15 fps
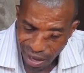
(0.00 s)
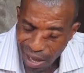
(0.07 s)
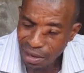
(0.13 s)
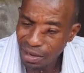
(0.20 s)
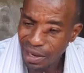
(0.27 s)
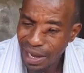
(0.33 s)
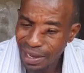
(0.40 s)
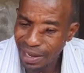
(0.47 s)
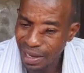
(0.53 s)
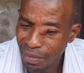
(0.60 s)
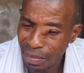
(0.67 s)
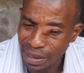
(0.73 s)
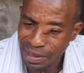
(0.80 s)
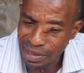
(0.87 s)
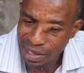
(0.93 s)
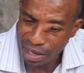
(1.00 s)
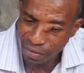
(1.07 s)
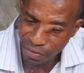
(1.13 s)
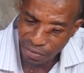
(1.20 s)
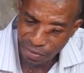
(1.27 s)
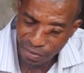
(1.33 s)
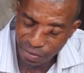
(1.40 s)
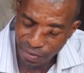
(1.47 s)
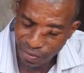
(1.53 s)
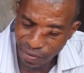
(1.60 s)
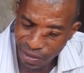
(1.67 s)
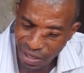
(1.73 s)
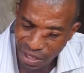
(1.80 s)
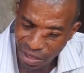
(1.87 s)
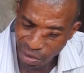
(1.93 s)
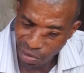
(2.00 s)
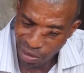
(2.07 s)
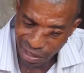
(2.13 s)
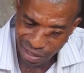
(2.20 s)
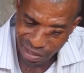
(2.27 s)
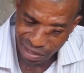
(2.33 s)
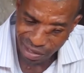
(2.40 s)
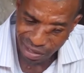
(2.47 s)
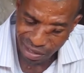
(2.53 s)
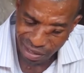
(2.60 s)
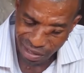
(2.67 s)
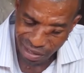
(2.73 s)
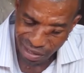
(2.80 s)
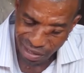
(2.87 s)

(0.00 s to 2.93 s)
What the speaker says: How did I get myself into this?